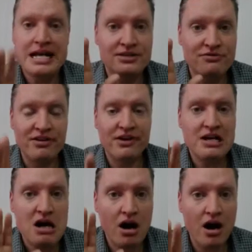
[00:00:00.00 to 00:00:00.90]
It's
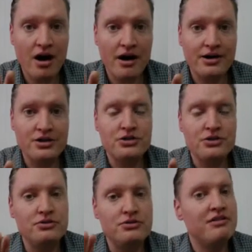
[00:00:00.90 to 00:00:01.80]
very hard
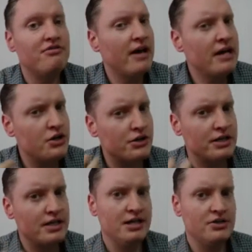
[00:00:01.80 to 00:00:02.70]
to defend your
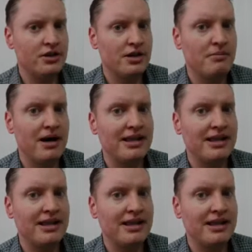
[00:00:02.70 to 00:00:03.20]
key term